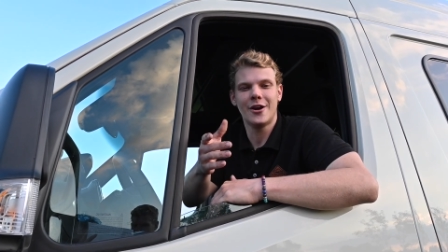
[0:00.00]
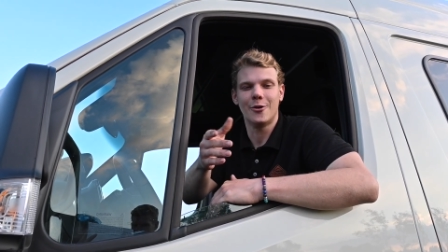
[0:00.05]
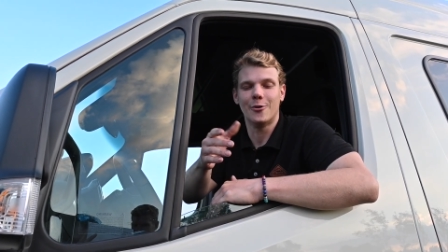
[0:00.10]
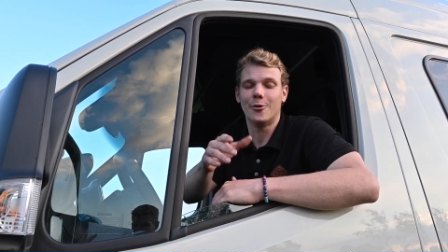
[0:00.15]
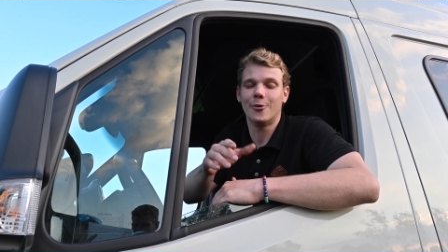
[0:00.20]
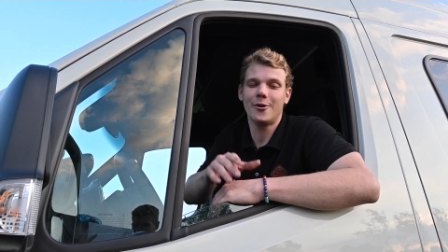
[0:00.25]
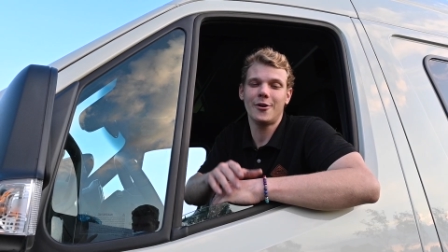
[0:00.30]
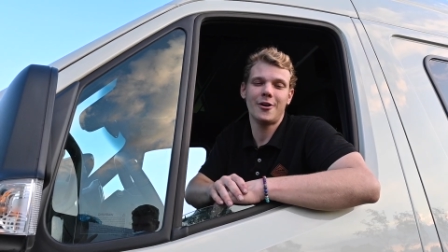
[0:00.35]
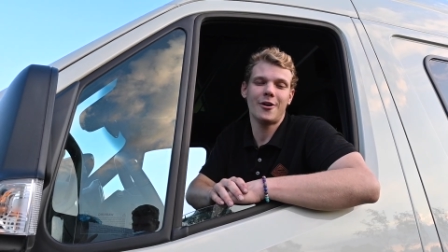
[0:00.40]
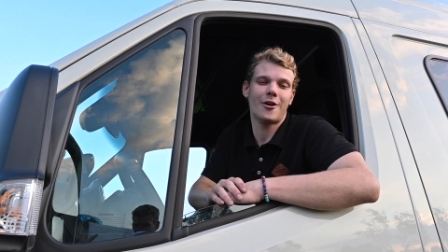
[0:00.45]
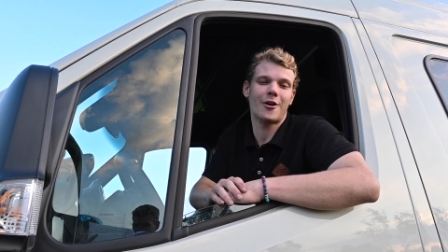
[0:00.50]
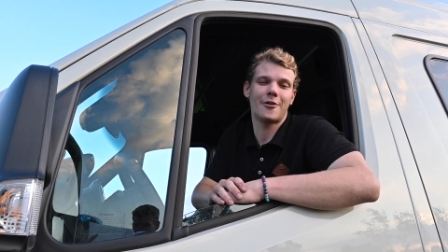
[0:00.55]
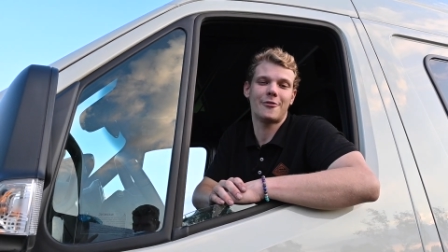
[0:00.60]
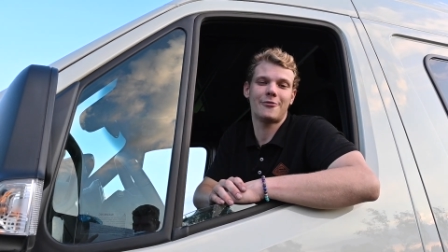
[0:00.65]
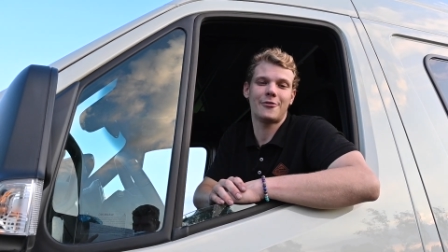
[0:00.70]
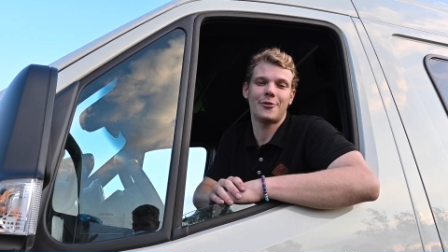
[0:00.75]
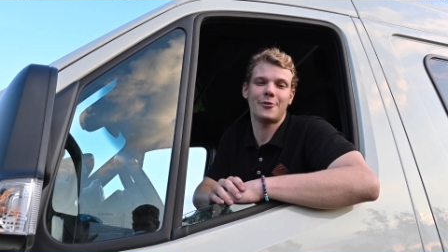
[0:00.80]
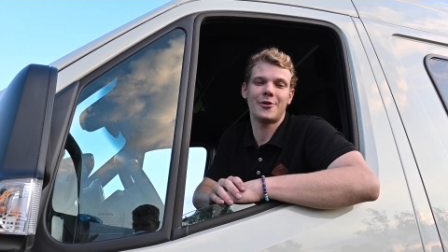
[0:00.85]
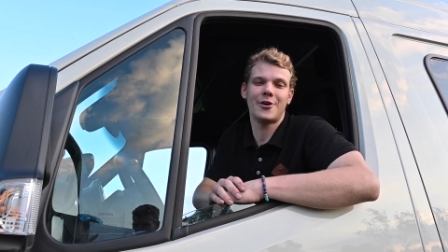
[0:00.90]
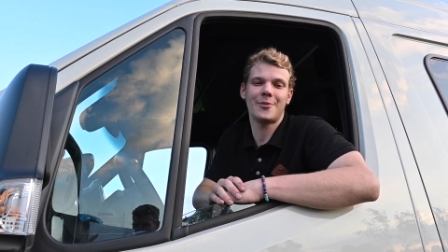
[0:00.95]
or our
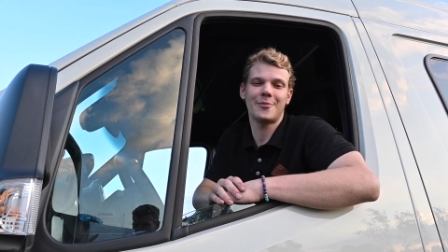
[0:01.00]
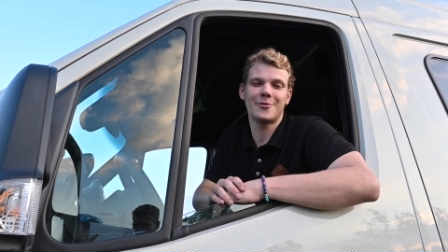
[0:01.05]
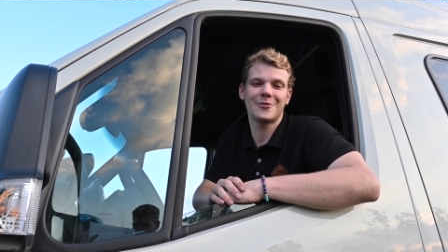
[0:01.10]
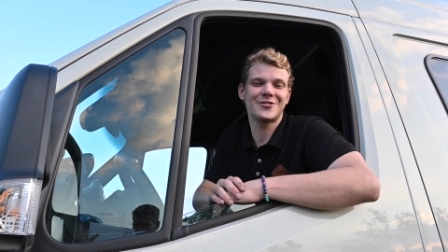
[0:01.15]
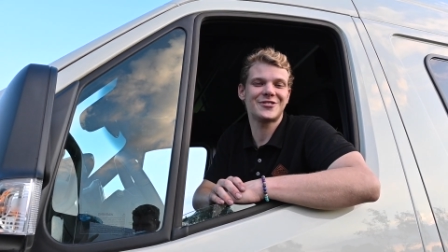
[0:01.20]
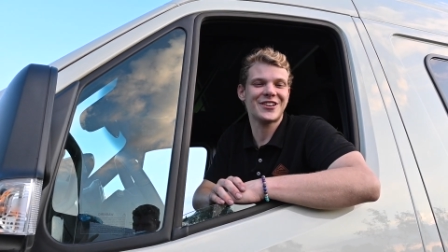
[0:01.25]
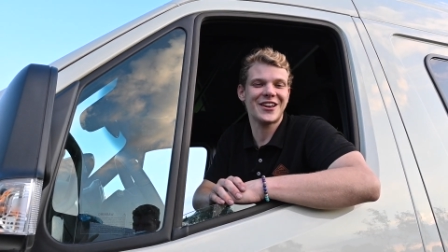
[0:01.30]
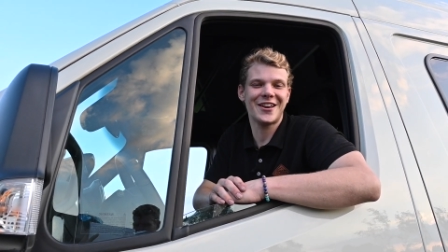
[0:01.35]
phone number is